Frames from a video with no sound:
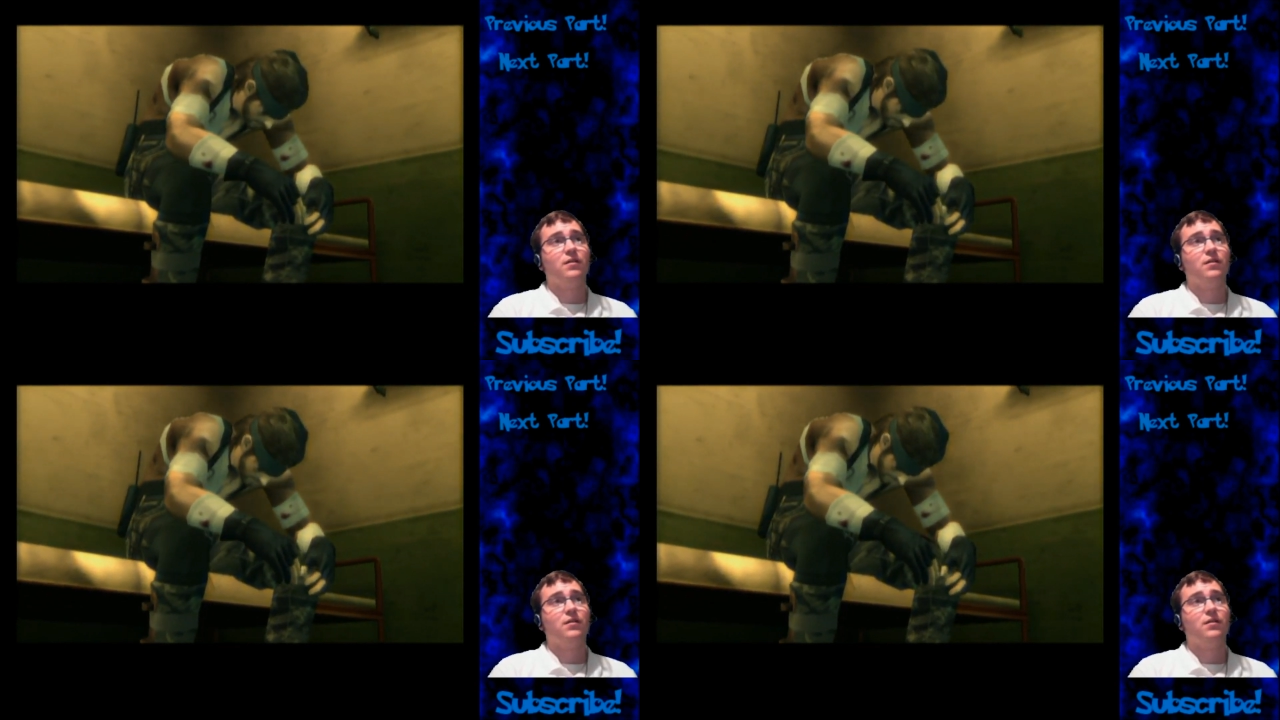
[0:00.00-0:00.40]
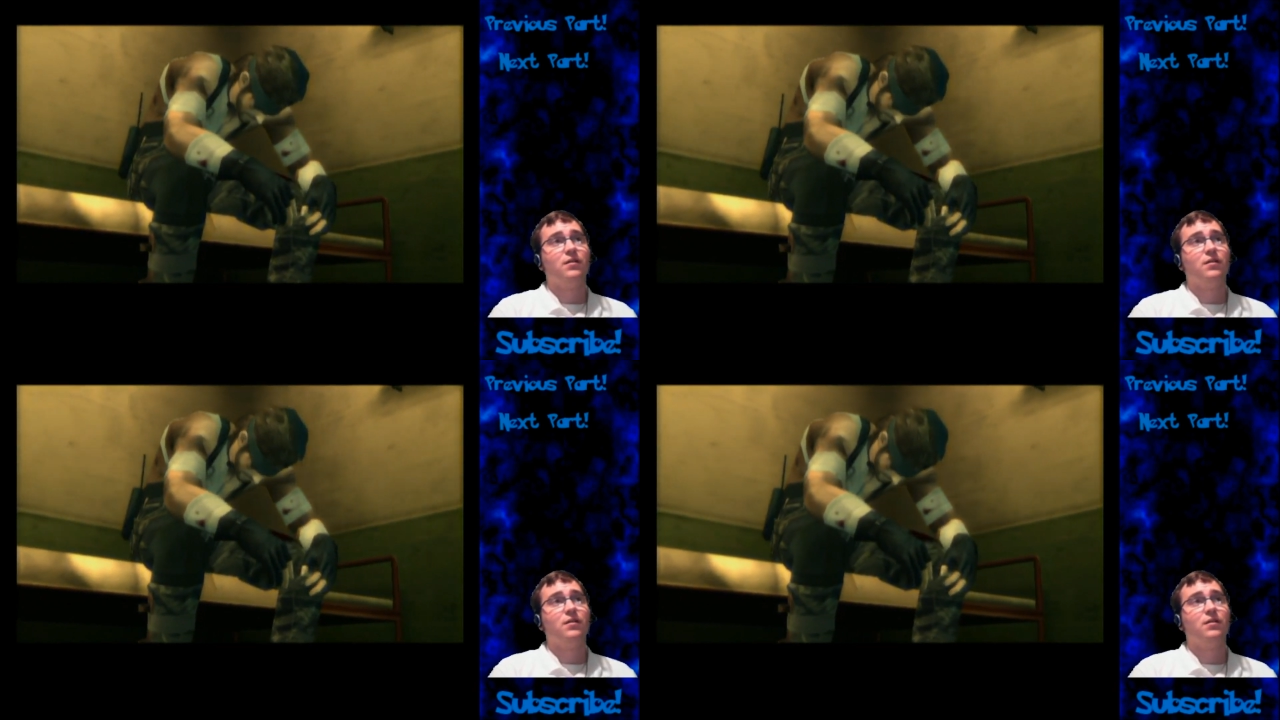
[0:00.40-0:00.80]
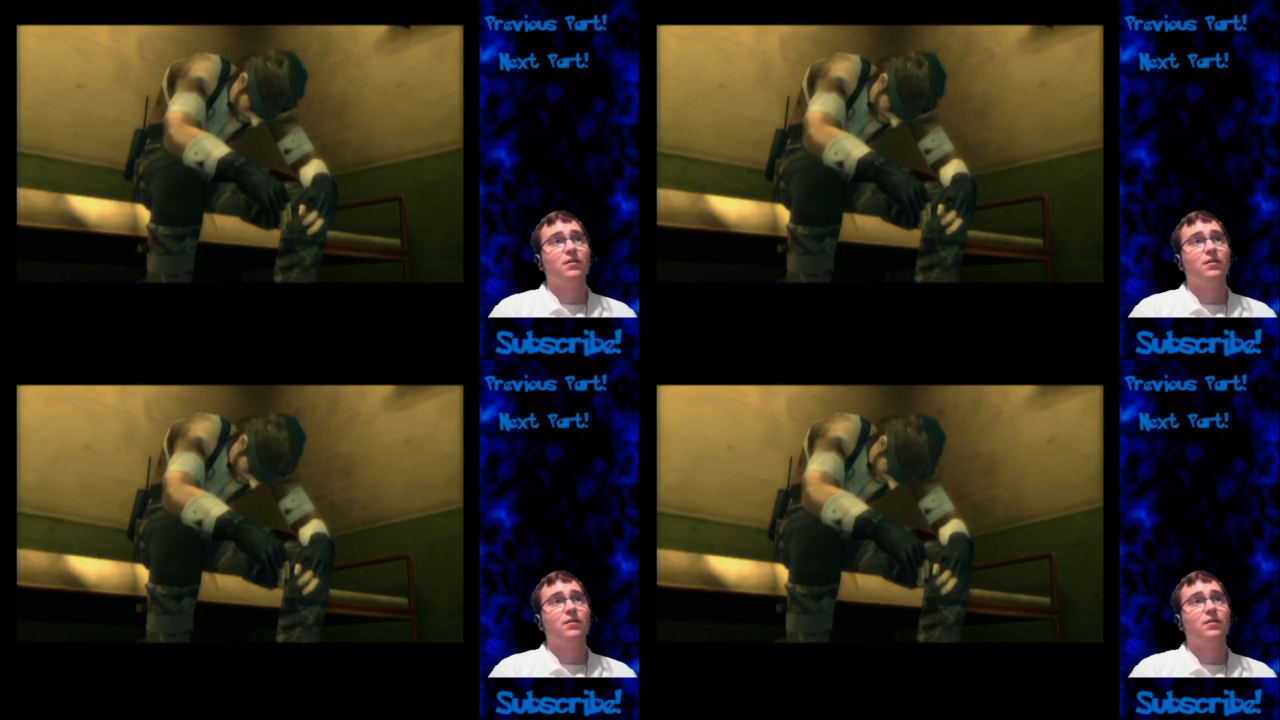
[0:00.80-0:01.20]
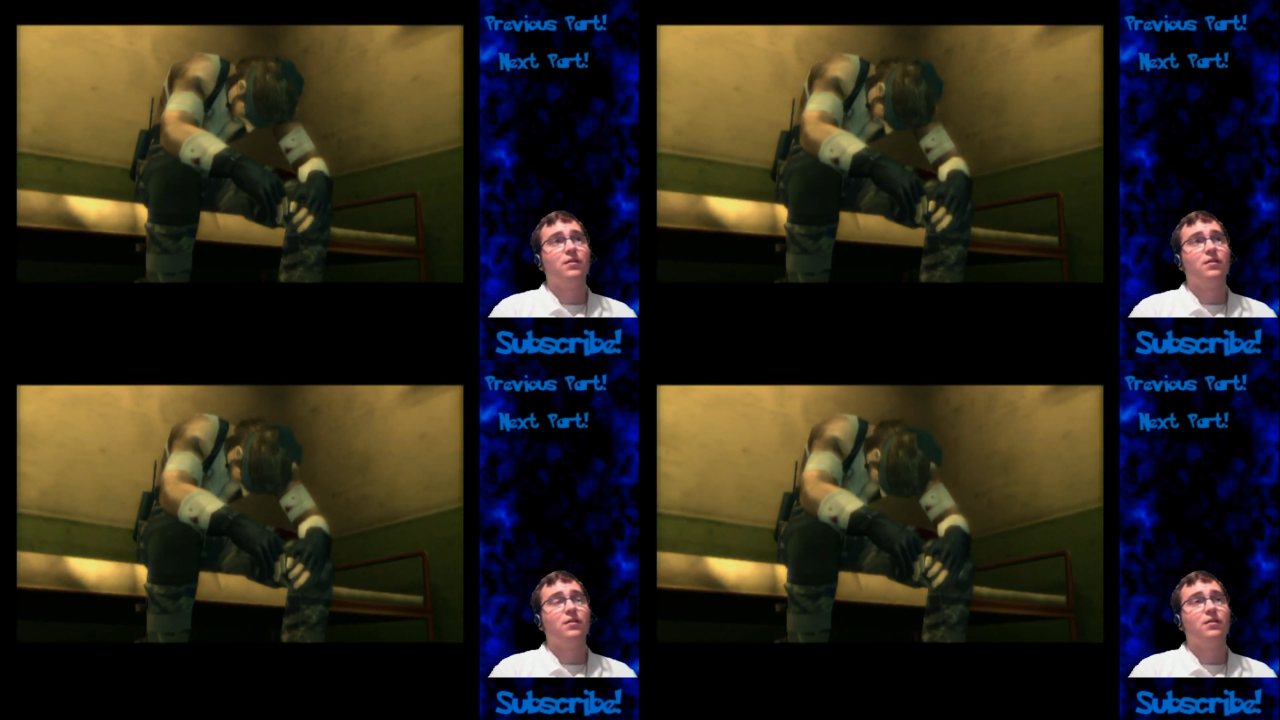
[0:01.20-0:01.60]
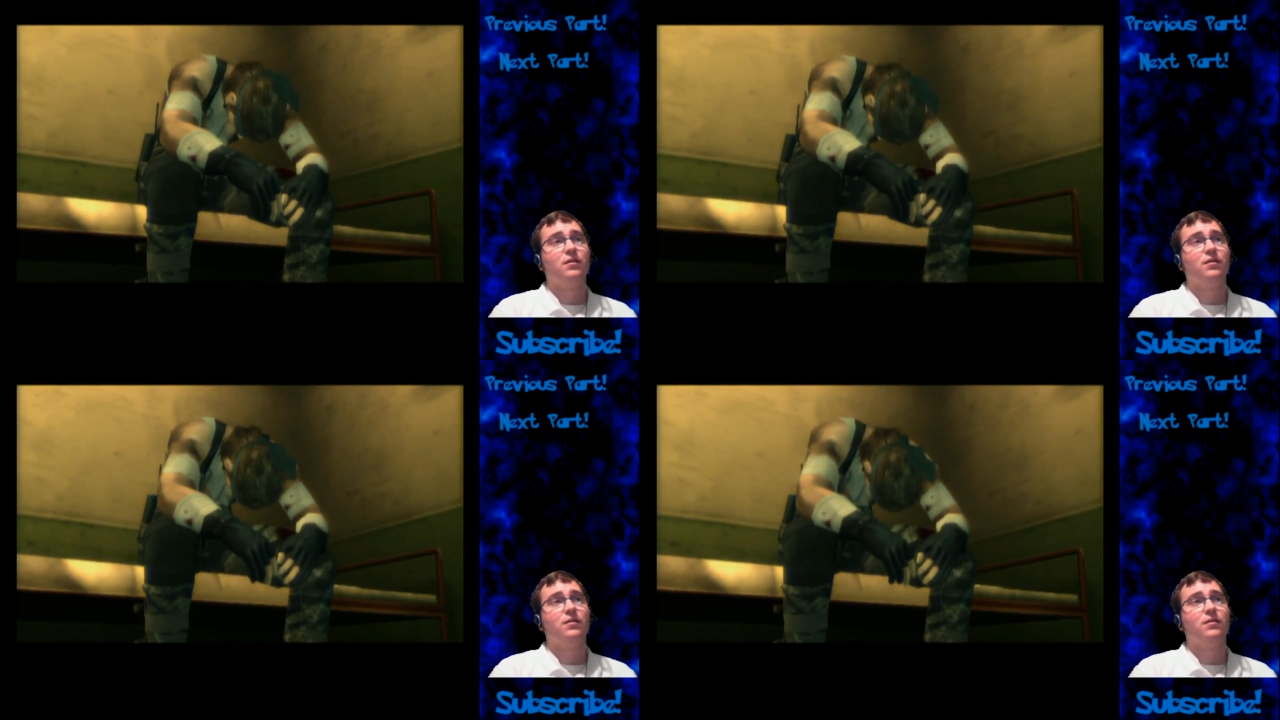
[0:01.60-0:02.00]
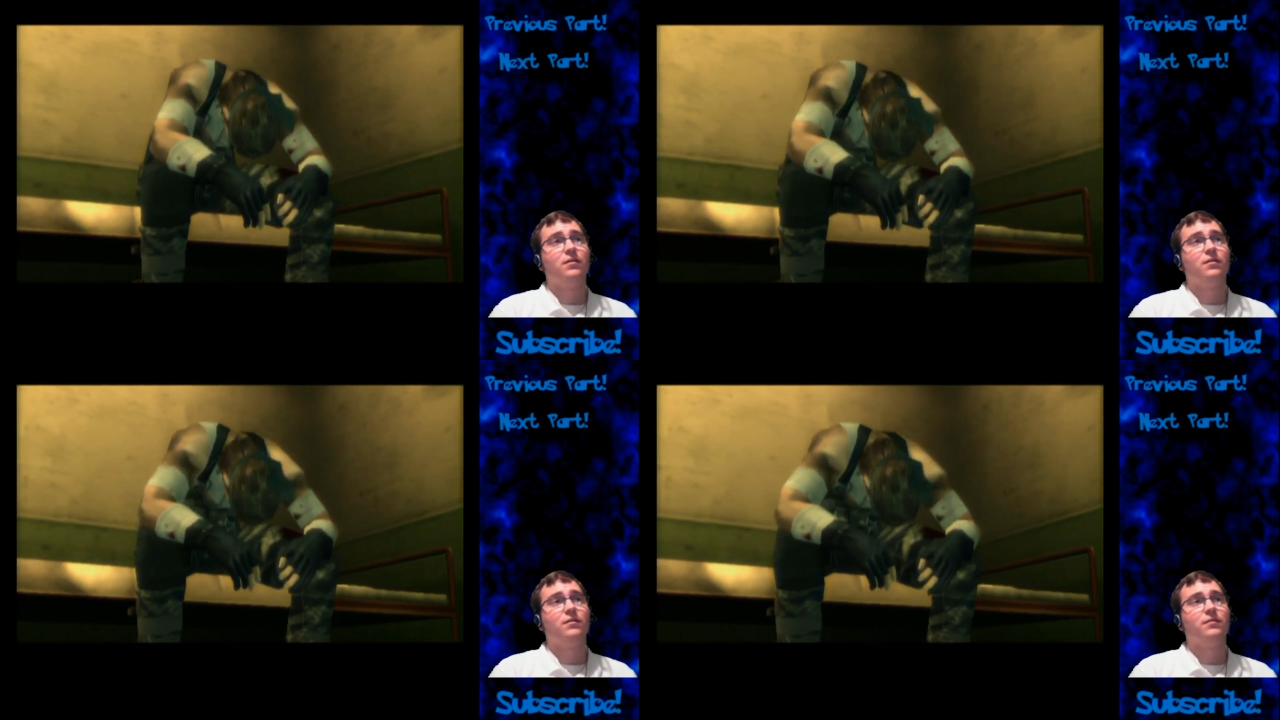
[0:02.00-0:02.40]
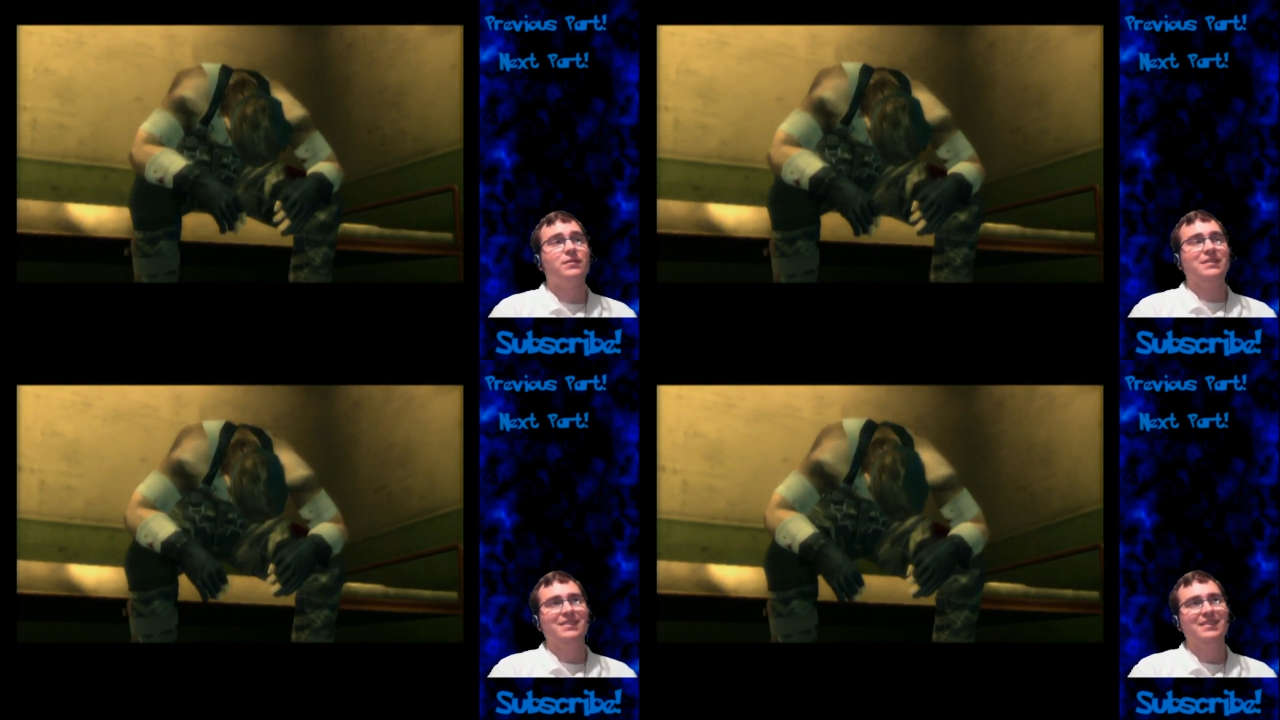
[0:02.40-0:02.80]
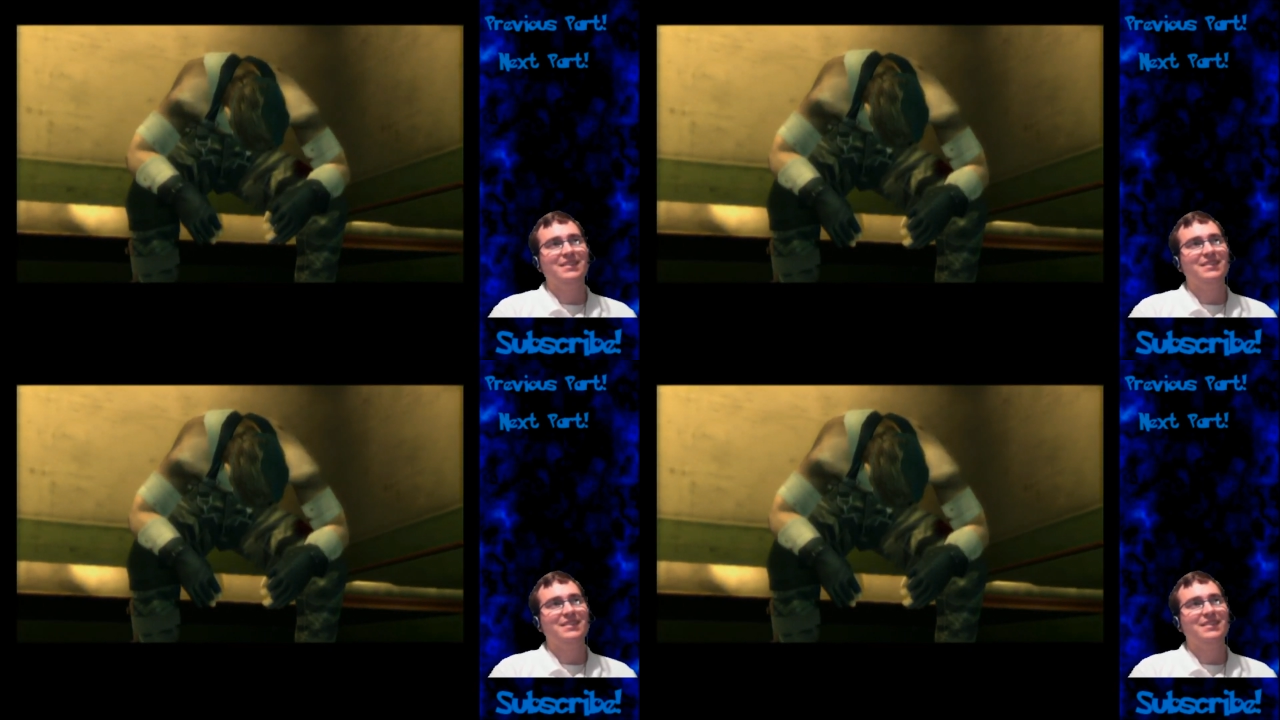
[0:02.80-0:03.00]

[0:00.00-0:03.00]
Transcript: Nobody speaks.